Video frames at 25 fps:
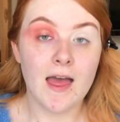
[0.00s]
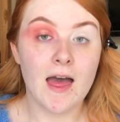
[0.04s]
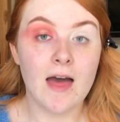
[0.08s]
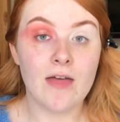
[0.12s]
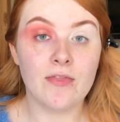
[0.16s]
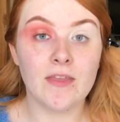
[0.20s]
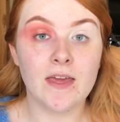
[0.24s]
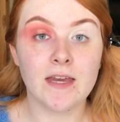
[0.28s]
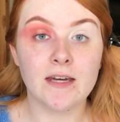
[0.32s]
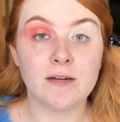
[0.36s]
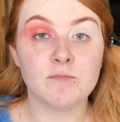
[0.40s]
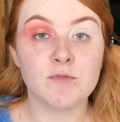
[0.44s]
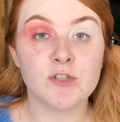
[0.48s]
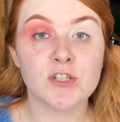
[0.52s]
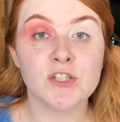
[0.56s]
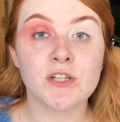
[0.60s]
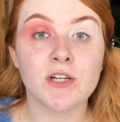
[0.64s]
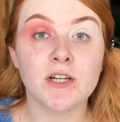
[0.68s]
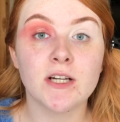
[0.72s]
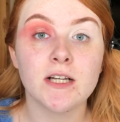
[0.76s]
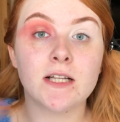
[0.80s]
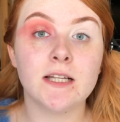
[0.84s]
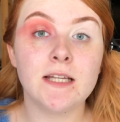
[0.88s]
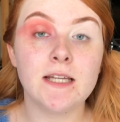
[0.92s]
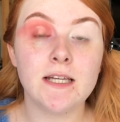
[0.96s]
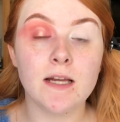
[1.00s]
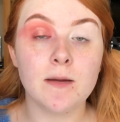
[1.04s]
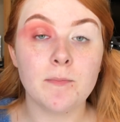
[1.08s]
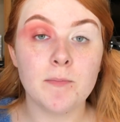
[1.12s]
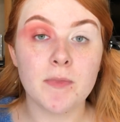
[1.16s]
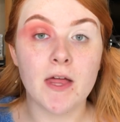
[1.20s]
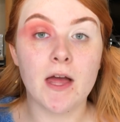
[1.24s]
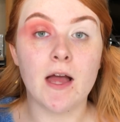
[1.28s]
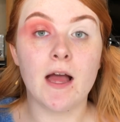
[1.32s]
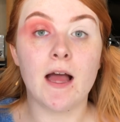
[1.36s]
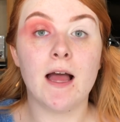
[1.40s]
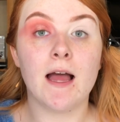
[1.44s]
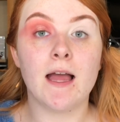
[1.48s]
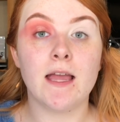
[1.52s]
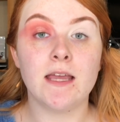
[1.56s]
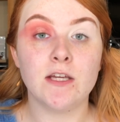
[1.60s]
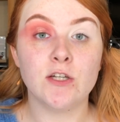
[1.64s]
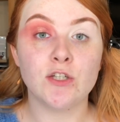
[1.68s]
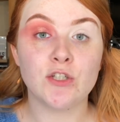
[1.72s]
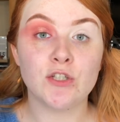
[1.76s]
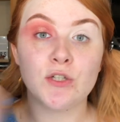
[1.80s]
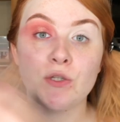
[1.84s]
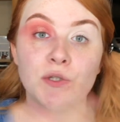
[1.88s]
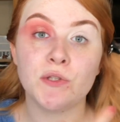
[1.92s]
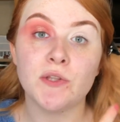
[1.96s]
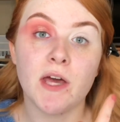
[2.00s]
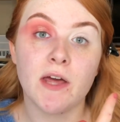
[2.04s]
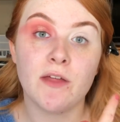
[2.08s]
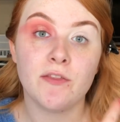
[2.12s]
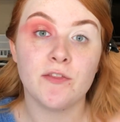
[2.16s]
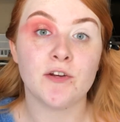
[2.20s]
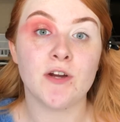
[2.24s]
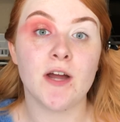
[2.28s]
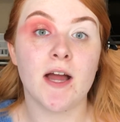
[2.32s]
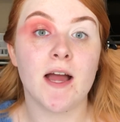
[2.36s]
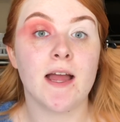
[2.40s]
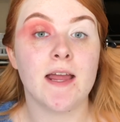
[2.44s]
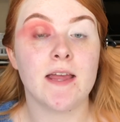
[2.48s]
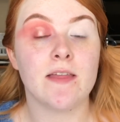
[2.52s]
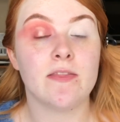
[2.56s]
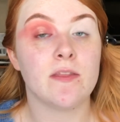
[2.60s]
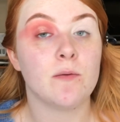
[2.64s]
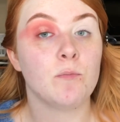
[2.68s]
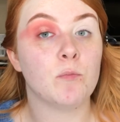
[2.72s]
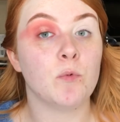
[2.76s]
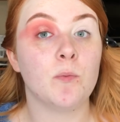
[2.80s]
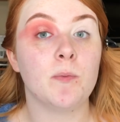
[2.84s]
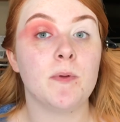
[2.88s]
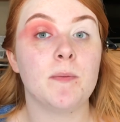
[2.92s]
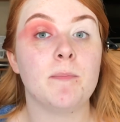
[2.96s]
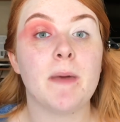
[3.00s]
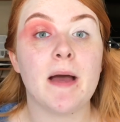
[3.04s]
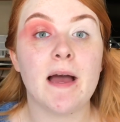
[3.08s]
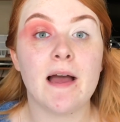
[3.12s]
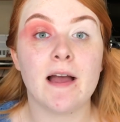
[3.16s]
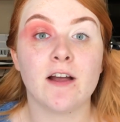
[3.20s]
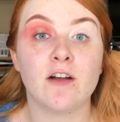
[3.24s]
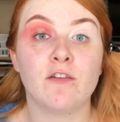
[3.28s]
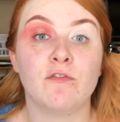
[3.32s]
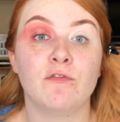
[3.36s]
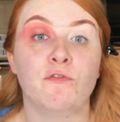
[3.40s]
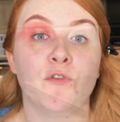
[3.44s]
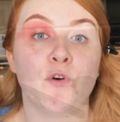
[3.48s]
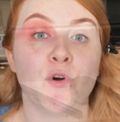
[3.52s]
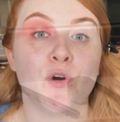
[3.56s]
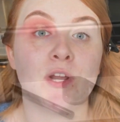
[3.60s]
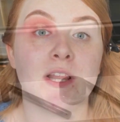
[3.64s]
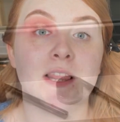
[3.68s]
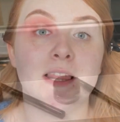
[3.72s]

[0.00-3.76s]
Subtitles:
And then I'm just going to clean up the eye, do the other eye, and then we'll be back for